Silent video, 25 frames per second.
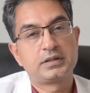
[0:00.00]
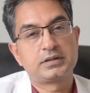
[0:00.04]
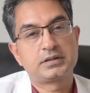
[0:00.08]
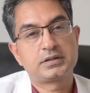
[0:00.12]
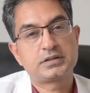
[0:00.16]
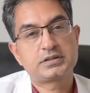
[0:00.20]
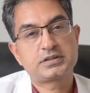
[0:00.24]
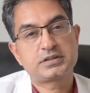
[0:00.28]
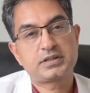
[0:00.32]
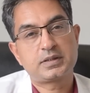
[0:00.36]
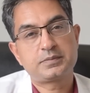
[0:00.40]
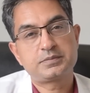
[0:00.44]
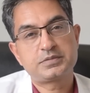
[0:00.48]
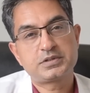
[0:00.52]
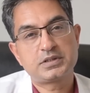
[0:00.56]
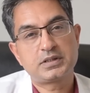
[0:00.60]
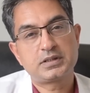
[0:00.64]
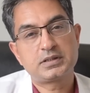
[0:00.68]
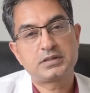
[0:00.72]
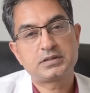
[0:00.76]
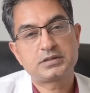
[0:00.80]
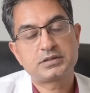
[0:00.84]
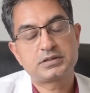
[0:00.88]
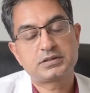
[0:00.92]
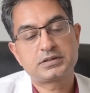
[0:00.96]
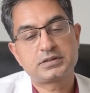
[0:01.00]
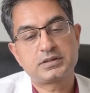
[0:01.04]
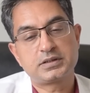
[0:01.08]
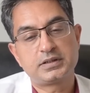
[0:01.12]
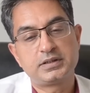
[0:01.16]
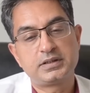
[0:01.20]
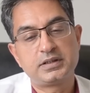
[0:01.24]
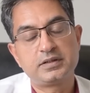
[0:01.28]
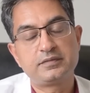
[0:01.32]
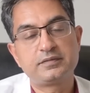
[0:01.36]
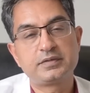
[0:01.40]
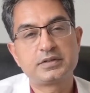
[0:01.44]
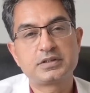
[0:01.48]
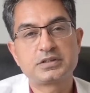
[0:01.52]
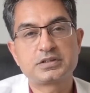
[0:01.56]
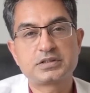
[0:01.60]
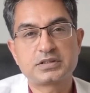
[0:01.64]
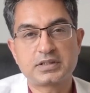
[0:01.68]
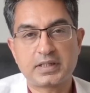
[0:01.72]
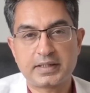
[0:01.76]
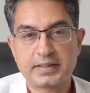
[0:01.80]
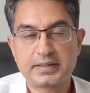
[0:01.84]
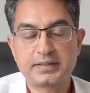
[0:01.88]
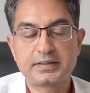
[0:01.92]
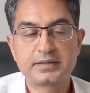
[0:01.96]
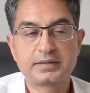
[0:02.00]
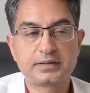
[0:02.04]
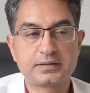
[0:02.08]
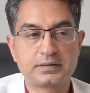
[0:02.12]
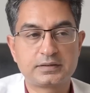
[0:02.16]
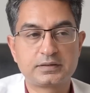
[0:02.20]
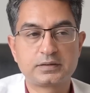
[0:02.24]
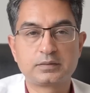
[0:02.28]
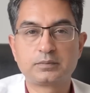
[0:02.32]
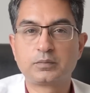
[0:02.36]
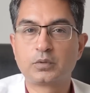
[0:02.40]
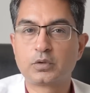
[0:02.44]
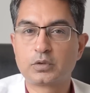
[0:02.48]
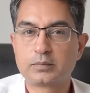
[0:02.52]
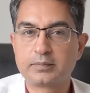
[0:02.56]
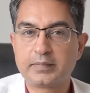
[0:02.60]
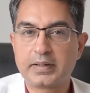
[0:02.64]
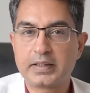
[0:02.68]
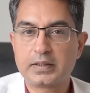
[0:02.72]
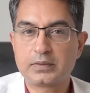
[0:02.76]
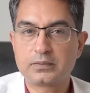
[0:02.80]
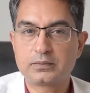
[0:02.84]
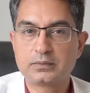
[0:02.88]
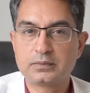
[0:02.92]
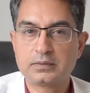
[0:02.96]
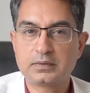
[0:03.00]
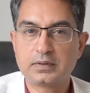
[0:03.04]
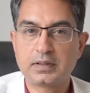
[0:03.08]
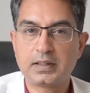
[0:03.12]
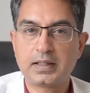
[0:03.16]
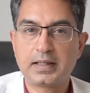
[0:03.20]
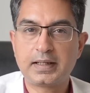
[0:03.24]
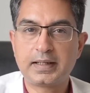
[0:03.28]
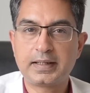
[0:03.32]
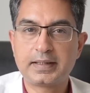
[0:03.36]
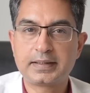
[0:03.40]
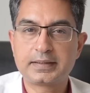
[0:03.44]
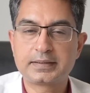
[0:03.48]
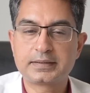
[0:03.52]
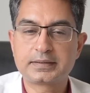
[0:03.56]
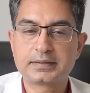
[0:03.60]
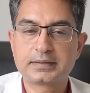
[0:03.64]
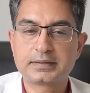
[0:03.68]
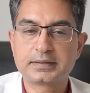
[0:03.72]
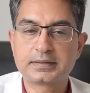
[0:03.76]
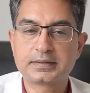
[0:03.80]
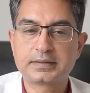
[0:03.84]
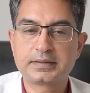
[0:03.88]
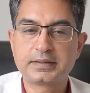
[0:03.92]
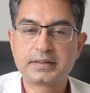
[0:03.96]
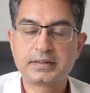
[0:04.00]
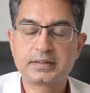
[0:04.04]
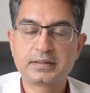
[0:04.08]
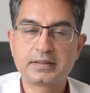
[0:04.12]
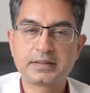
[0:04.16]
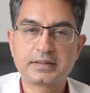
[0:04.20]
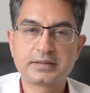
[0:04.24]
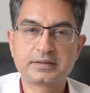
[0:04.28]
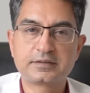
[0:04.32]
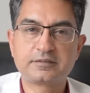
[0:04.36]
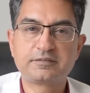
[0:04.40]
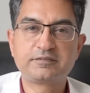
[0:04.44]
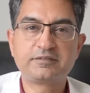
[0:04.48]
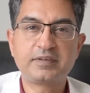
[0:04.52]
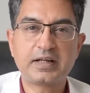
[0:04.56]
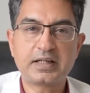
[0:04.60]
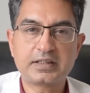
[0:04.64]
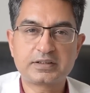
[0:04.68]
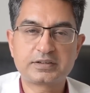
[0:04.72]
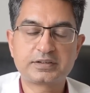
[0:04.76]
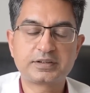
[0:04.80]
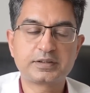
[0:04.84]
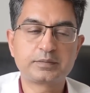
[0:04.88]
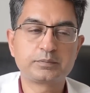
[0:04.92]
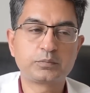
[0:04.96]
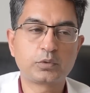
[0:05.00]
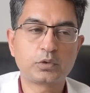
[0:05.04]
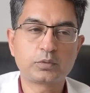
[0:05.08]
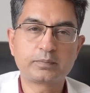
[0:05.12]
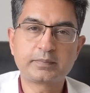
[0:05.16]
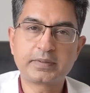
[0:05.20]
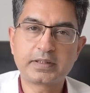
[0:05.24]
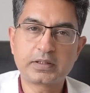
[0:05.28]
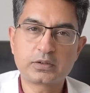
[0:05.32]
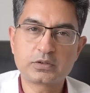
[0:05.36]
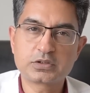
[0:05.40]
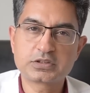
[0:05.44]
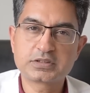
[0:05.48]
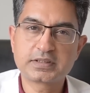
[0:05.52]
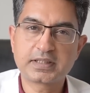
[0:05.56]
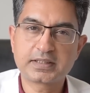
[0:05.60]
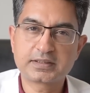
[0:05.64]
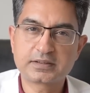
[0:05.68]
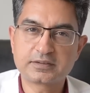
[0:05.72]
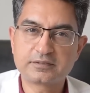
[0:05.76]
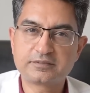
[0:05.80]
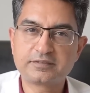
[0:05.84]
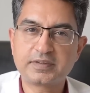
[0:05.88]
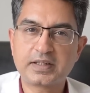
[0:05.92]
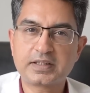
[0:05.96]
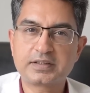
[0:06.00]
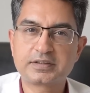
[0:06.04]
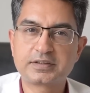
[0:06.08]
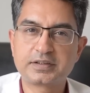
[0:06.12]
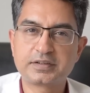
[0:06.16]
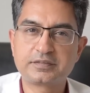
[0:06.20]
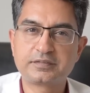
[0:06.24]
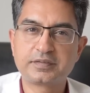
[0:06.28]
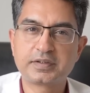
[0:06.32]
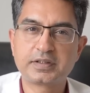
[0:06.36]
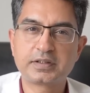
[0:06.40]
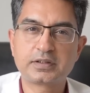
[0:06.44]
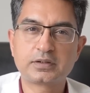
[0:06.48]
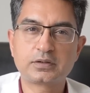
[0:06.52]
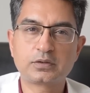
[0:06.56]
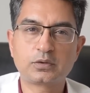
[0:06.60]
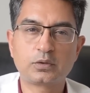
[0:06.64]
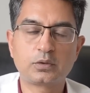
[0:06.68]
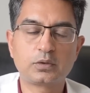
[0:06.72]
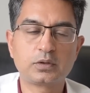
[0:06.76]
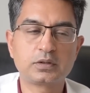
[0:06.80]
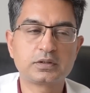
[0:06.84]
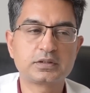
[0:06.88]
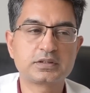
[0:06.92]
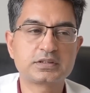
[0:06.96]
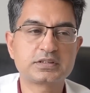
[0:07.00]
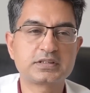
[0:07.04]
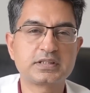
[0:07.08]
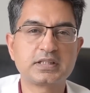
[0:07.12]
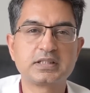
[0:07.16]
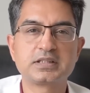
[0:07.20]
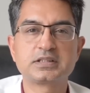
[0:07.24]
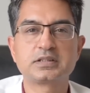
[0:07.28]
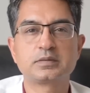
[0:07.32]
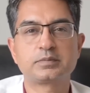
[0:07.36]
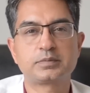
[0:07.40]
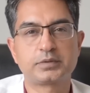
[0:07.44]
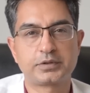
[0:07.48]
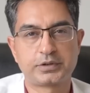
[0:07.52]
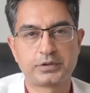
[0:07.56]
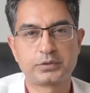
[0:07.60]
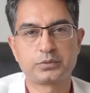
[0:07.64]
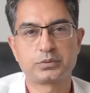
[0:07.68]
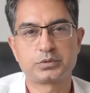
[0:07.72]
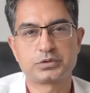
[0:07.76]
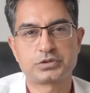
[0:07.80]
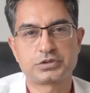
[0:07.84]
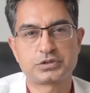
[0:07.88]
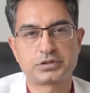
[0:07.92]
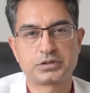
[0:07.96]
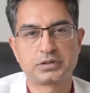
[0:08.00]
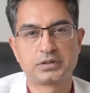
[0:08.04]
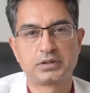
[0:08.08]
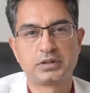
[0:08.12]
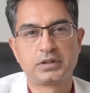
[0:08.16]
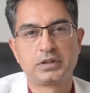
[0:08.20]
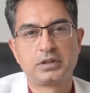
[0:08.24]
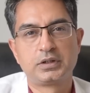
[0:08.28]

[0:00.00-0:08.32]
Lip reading: The stem cells live inside the bone marrow, and they are like the factory. Bone marrow is like the factory where all the cells are produced.